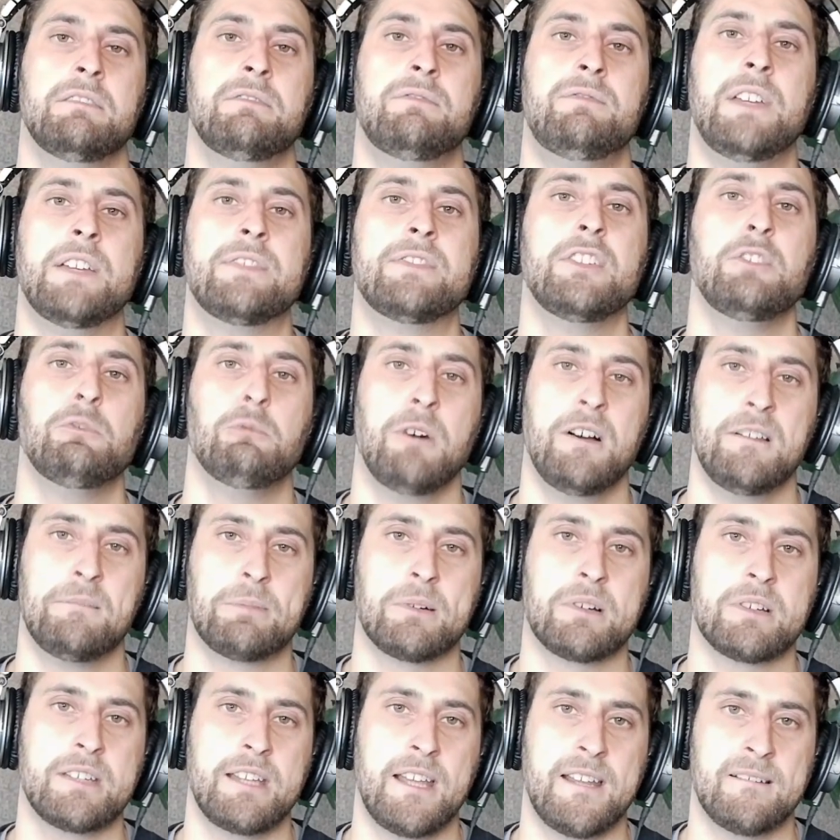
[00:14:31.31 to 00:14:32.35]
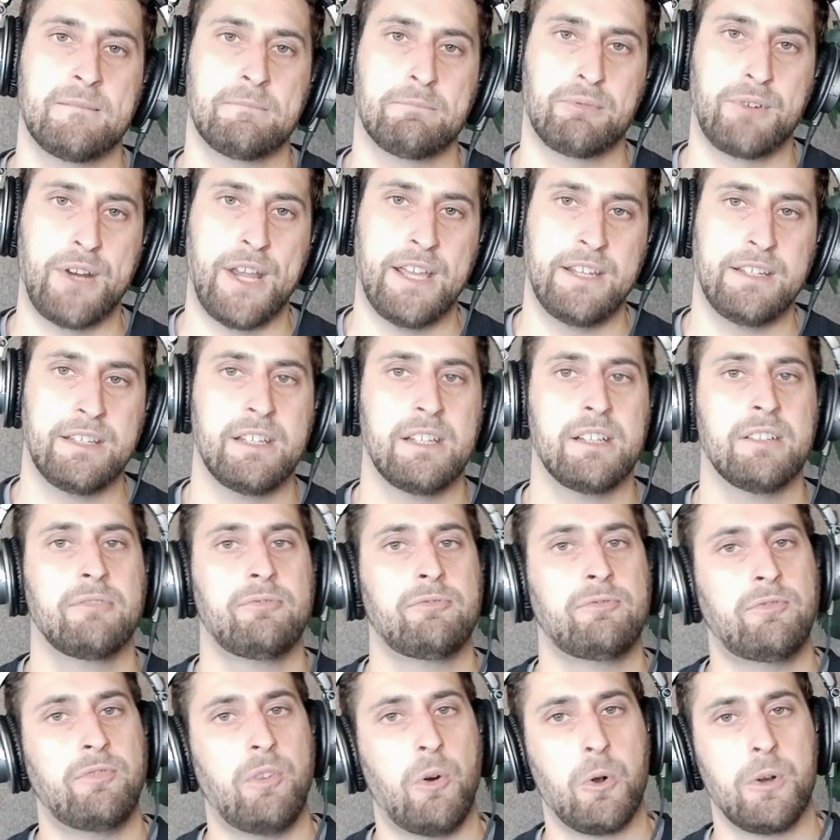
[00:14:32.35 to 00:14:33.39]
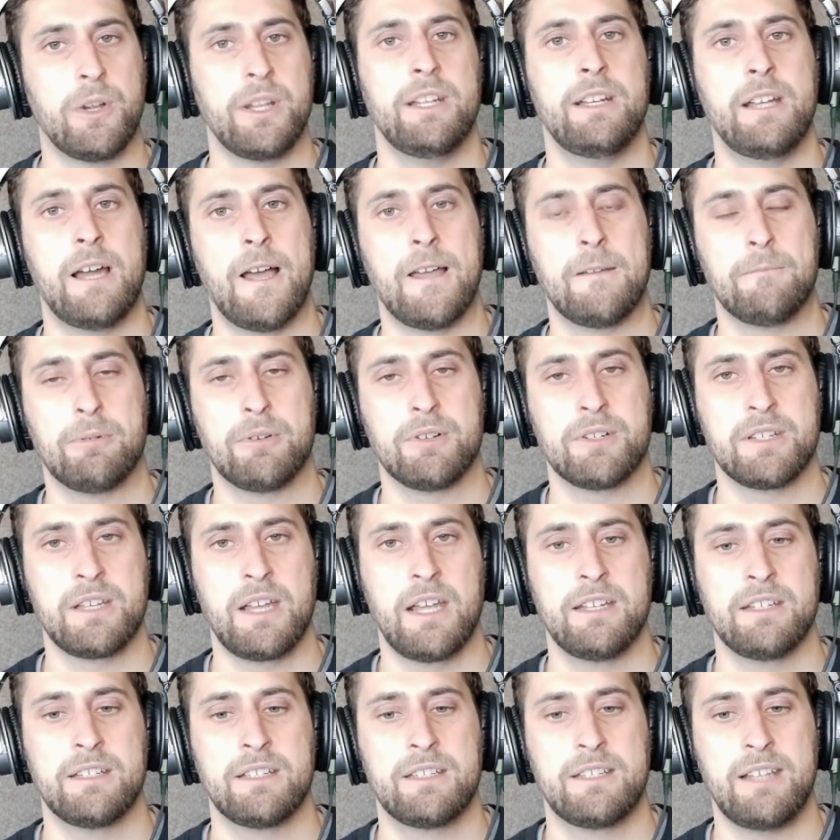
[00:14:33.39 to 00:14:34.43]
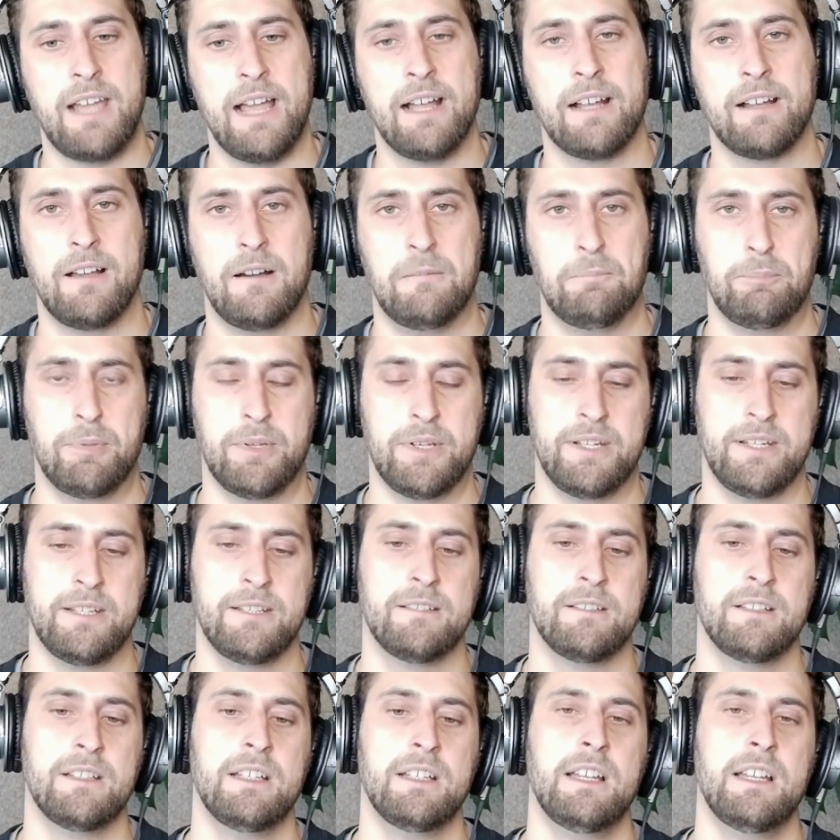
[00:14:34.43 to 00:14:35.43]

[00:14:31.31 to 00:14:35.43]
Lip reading: 51% branding, 49% tech company.